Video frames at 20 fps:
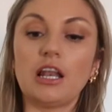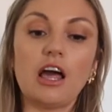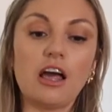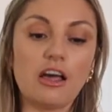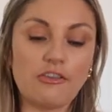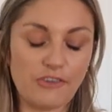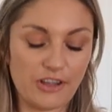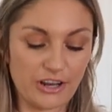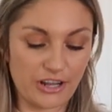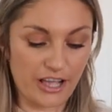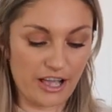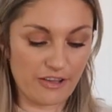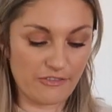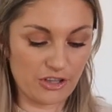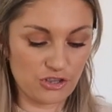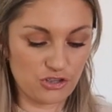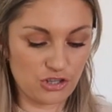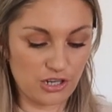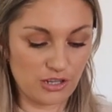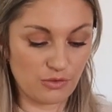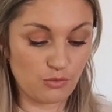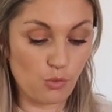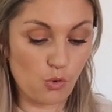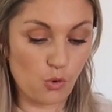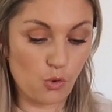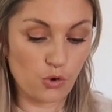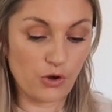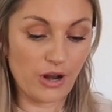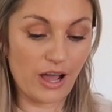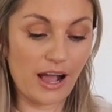love, and I have actually
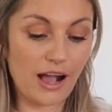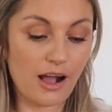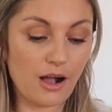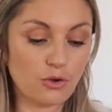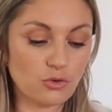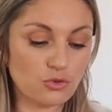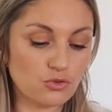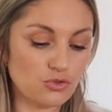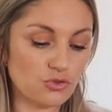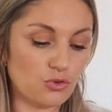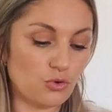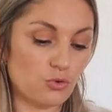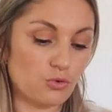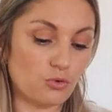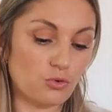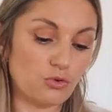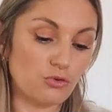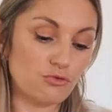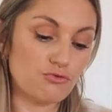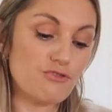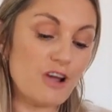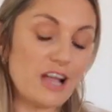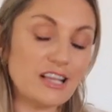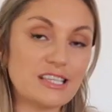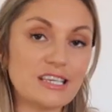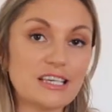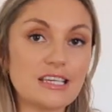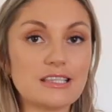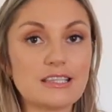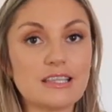worn out
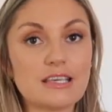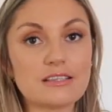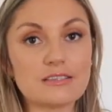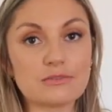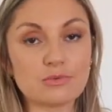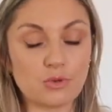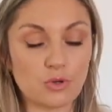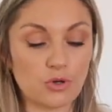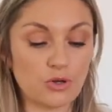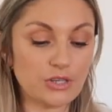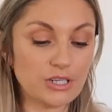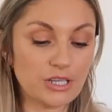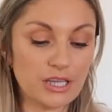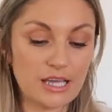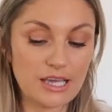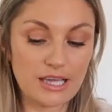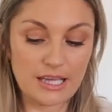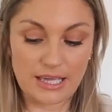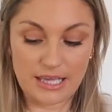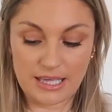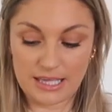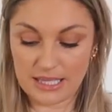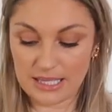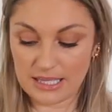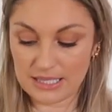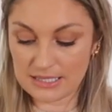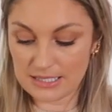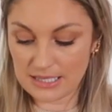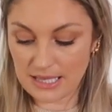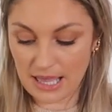already. This one
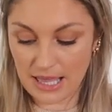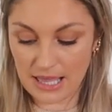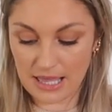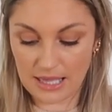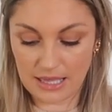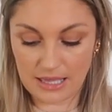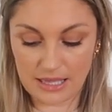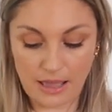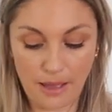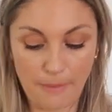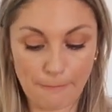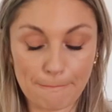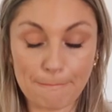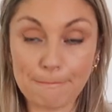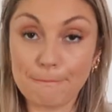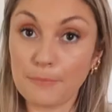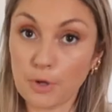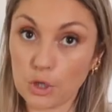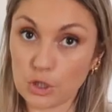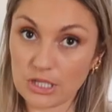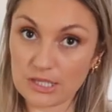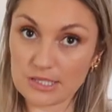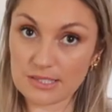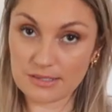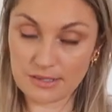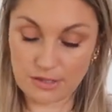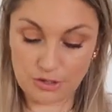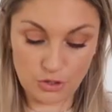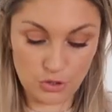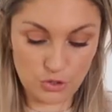is a
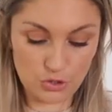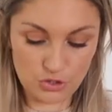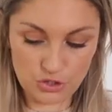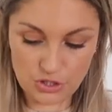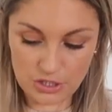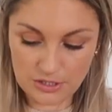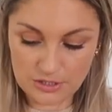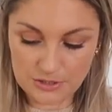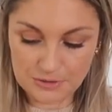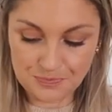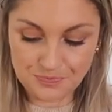bodysuit,